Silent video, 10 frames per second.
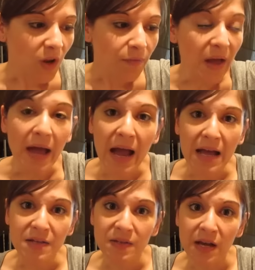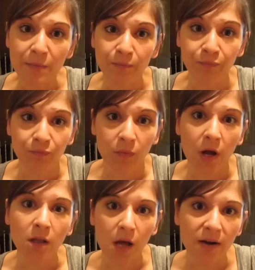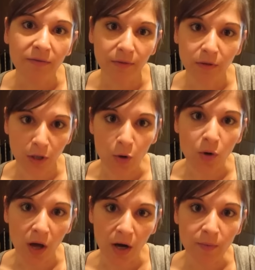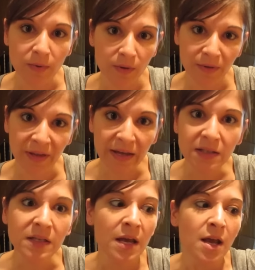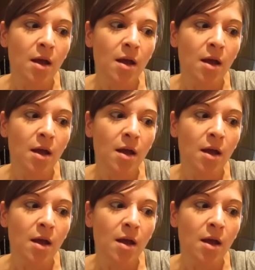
that has um, a lot of low carb things.